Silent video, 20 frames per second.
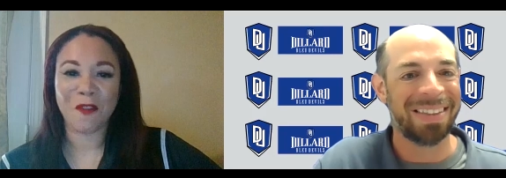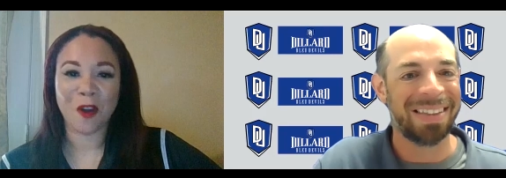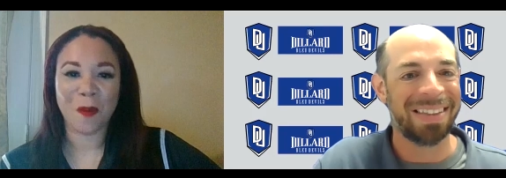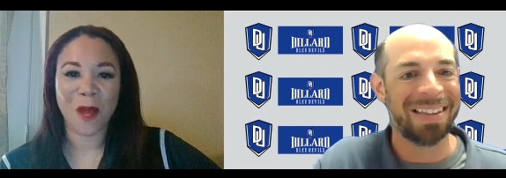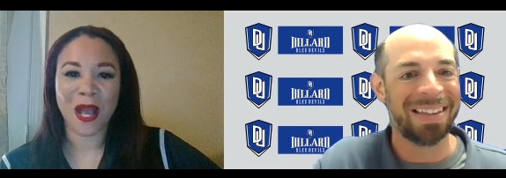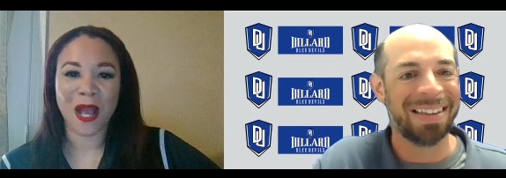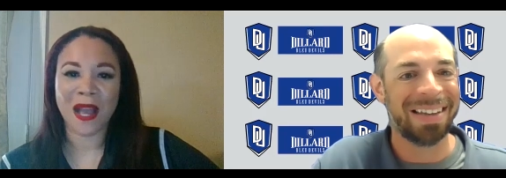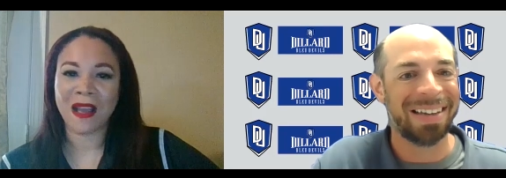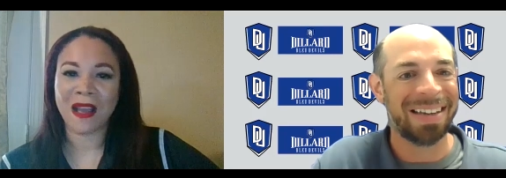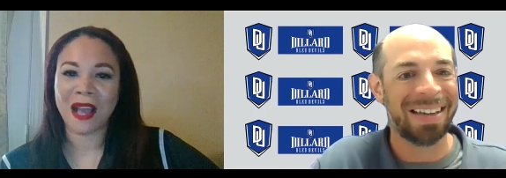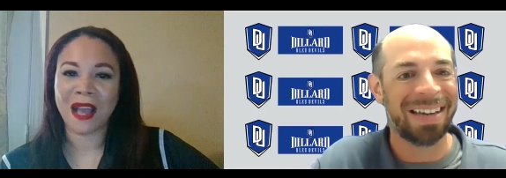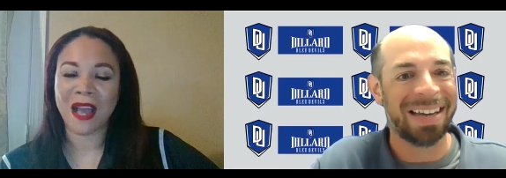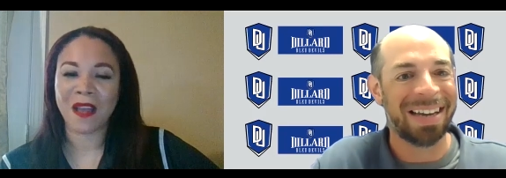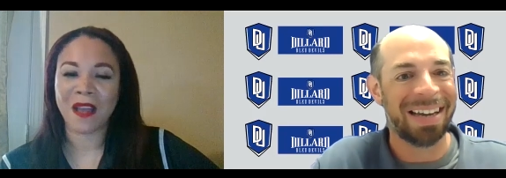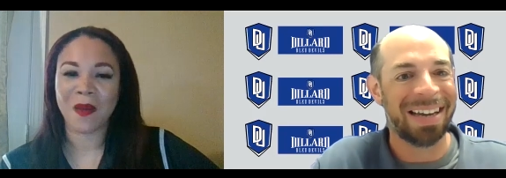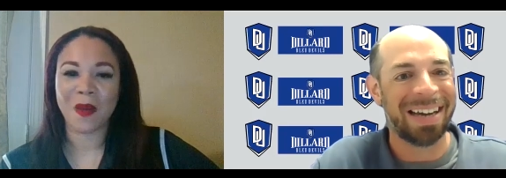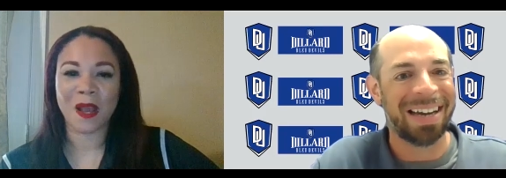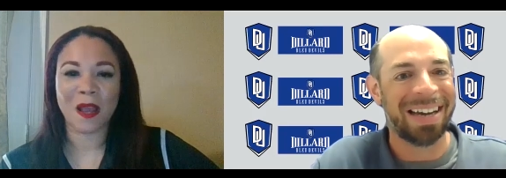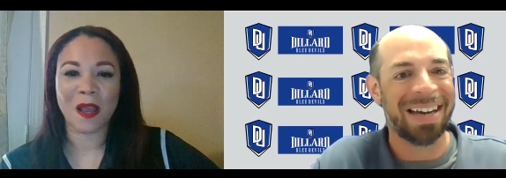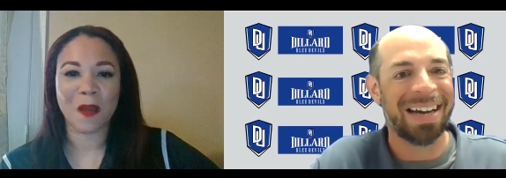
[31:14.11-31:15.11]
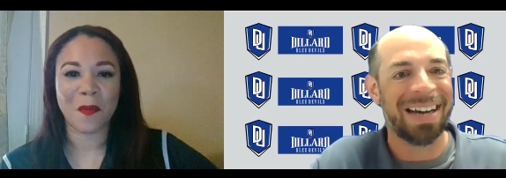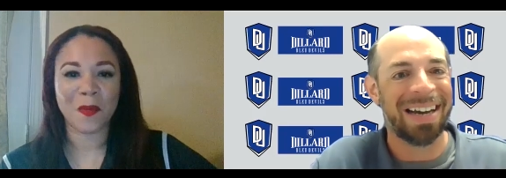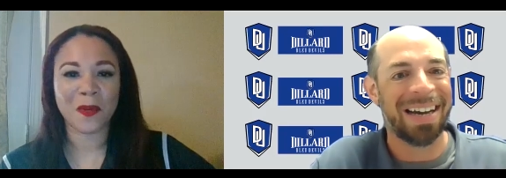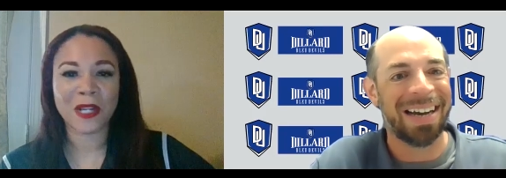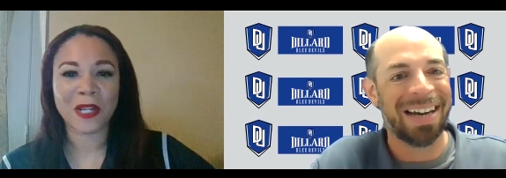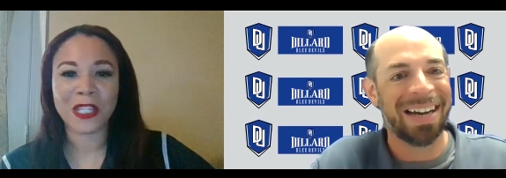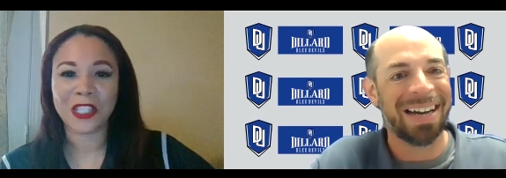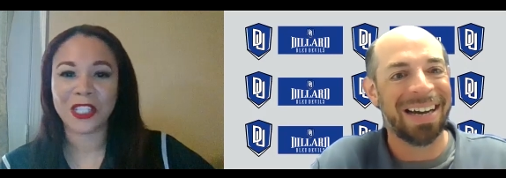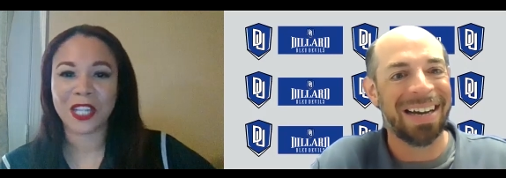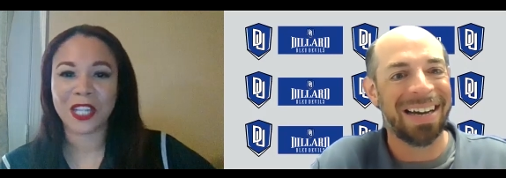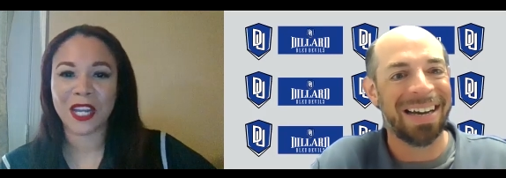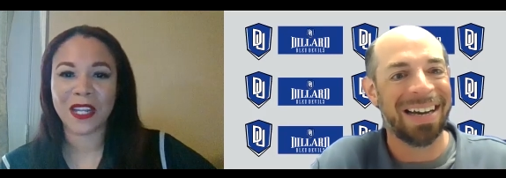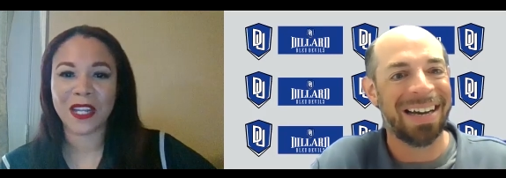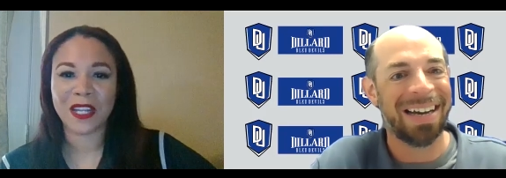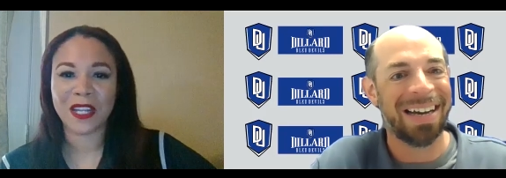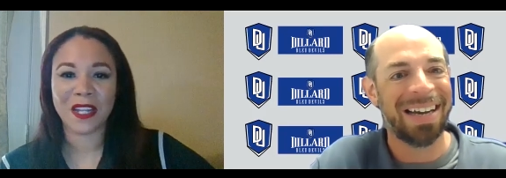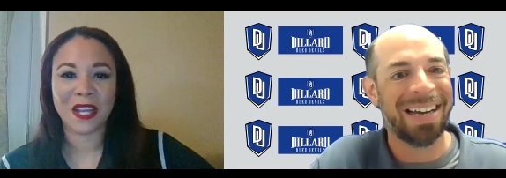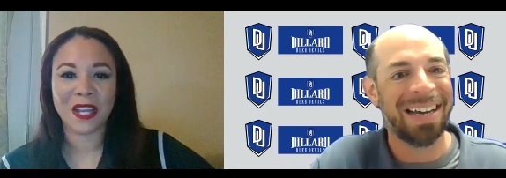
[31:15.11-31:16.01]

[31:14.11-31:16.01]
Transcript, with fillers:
Speaker 1: I, I, I appreciate it